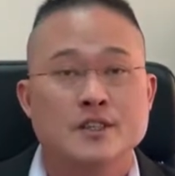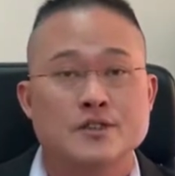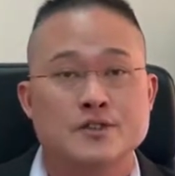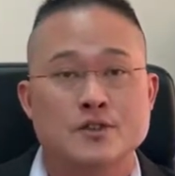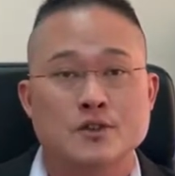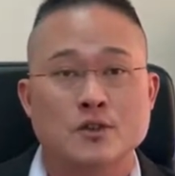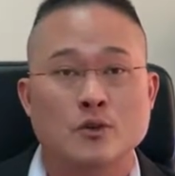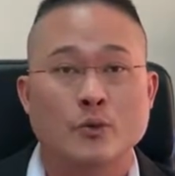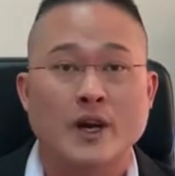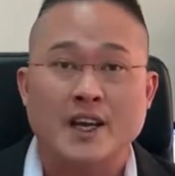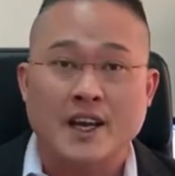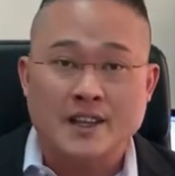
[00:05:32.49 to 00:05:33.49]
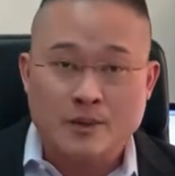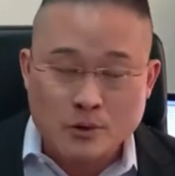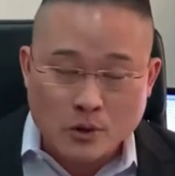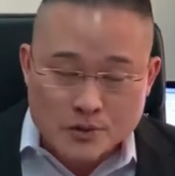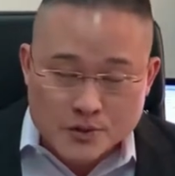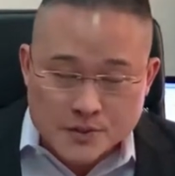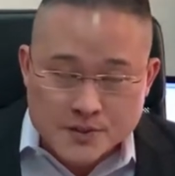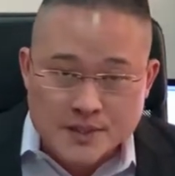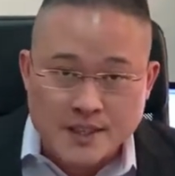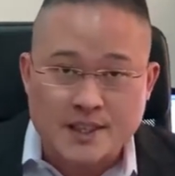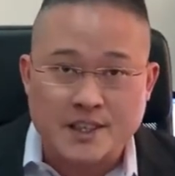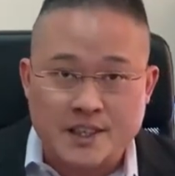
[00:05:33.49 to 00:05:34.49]
So, and it will also
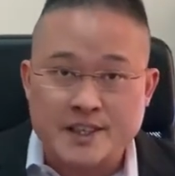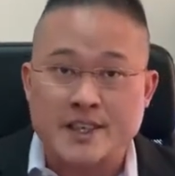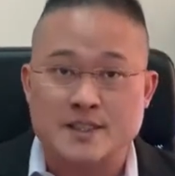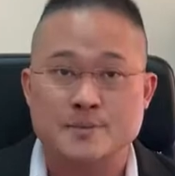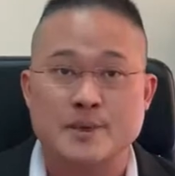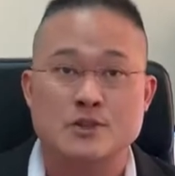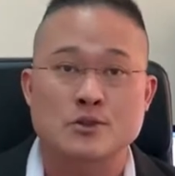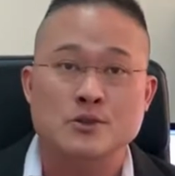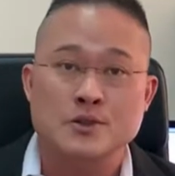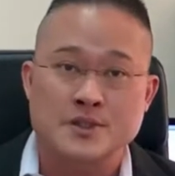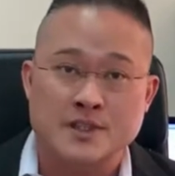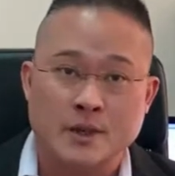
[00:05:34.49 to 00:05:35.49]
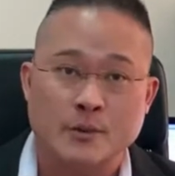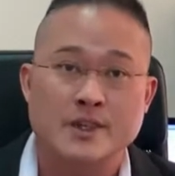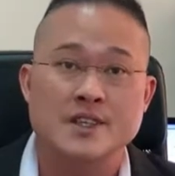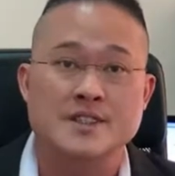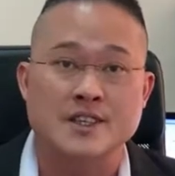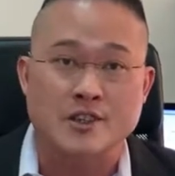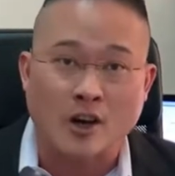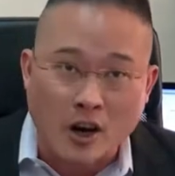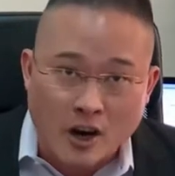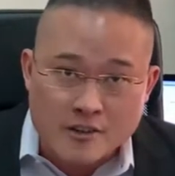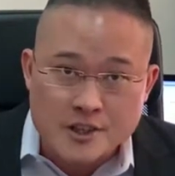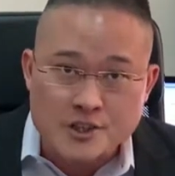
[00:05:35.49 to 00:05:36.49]
state, the index page will also state whether it's an
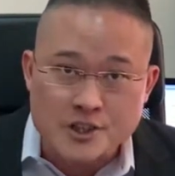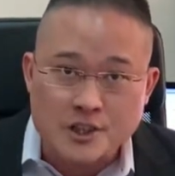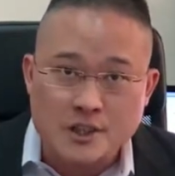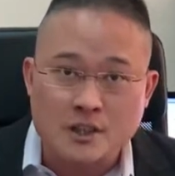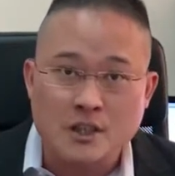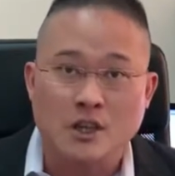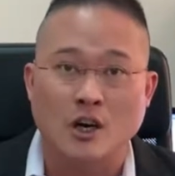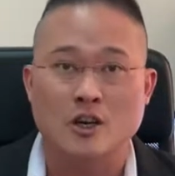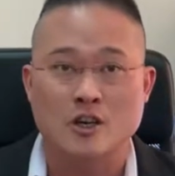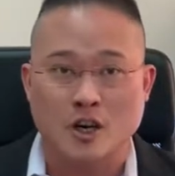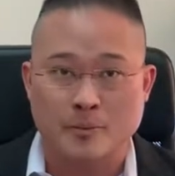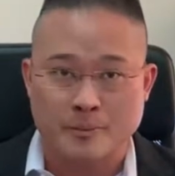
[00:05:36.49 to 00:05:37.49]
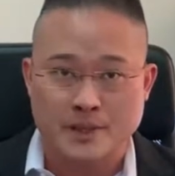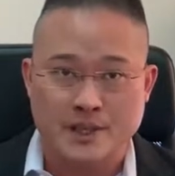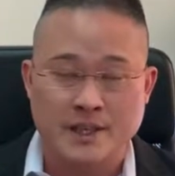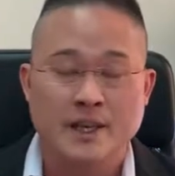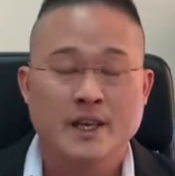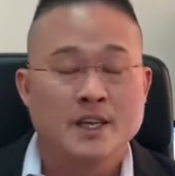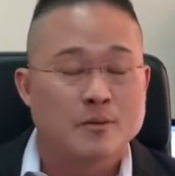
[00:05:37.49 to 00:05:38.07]
original or copy.